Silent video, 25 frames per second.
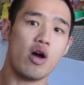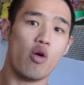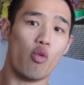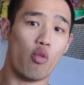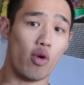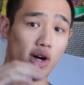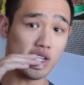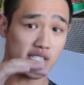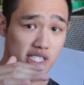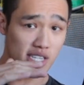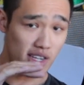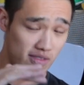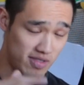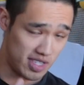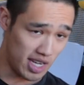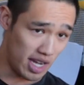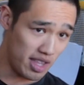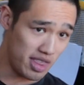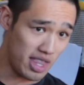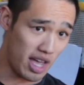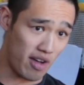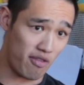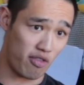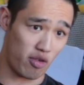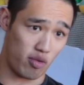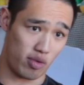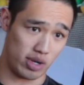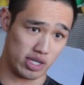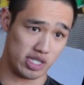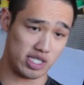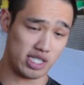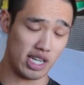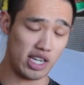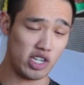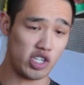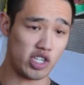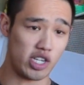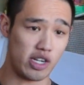Once I've done that for 1
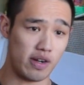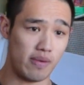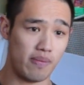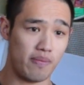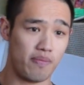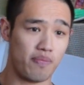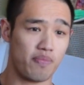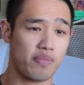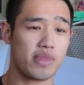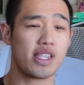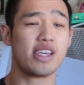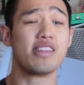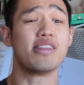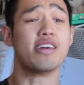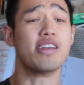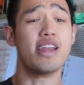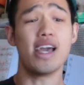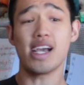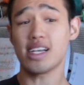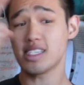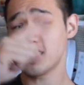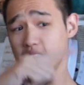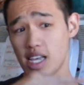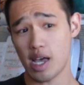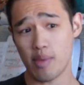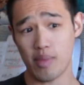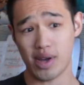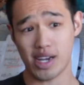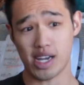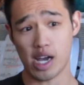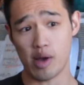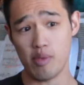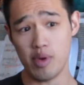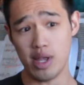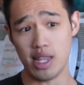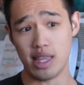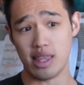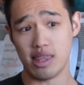session, the next time I
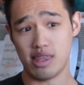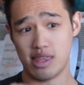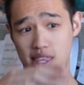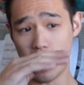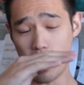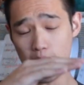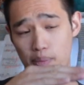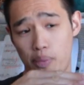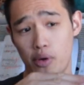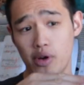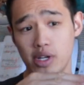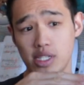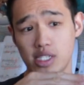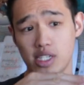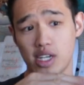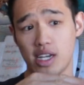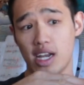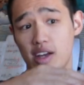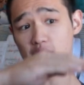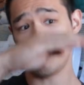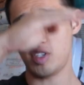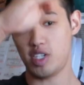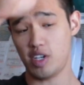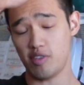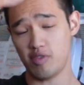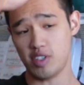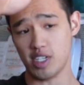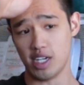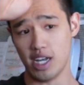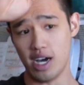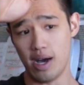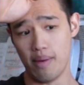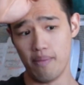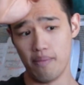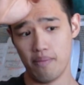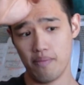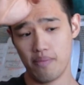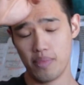come in, that point's going to have shifted
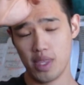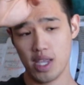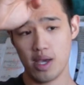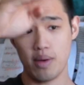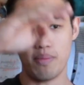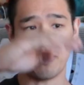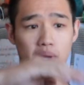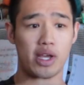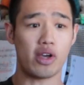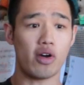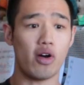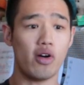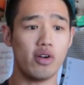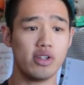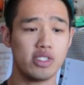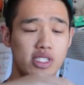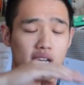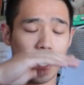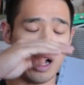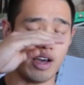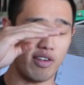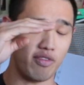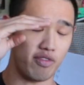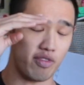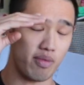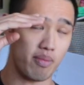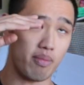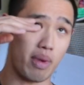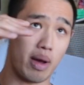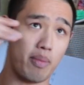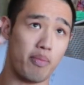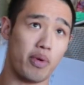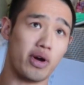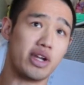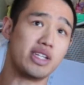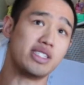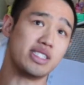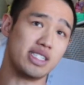up because my
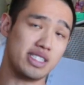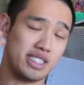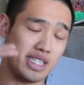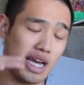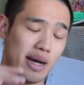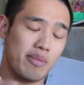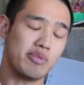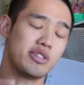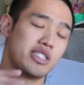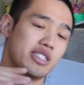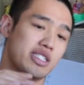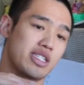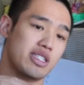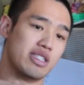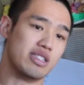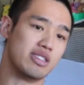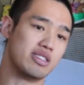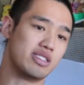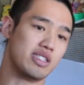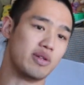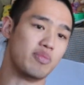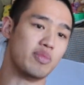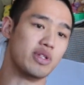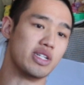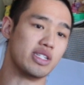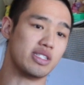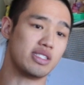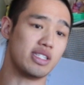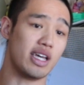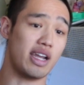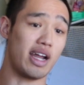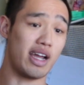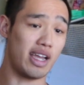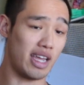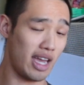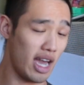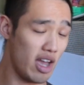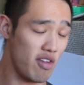body's adapted to the stimulus that
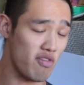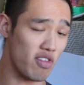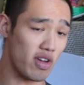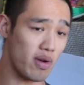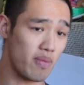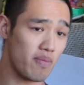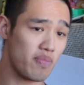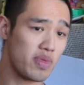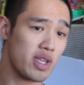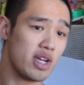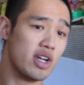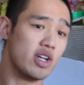I gave it.